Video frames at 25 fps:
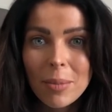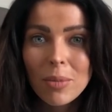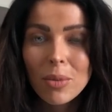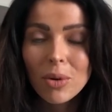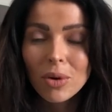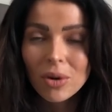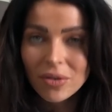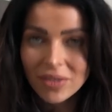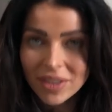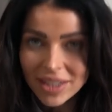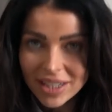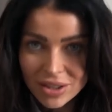
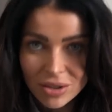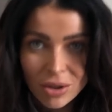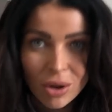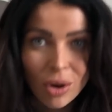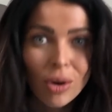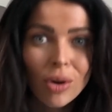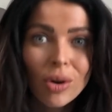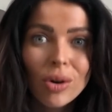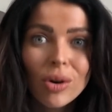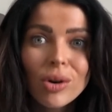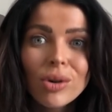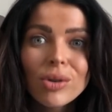more of these
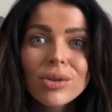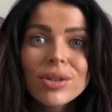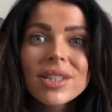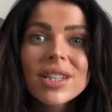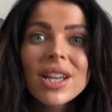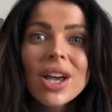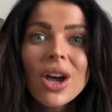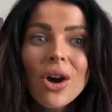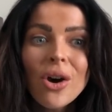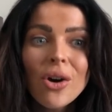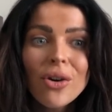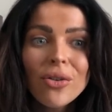hauls
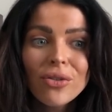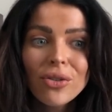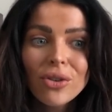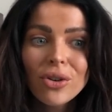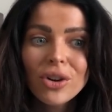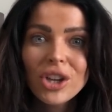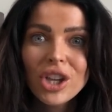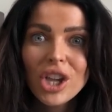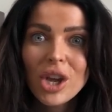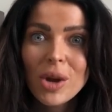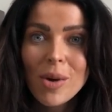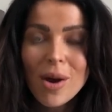
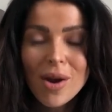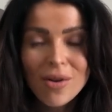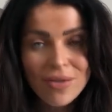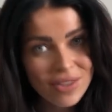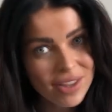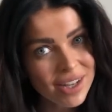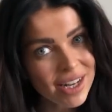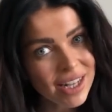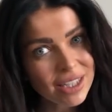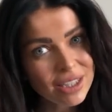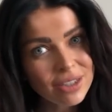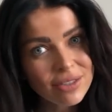for you over
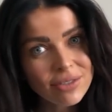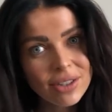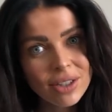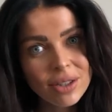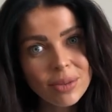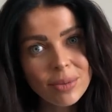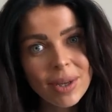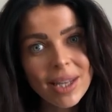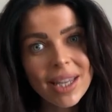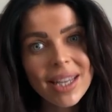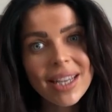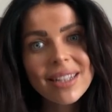the next
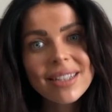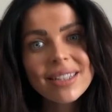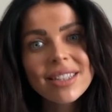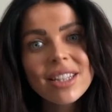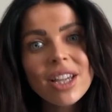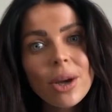few weeks.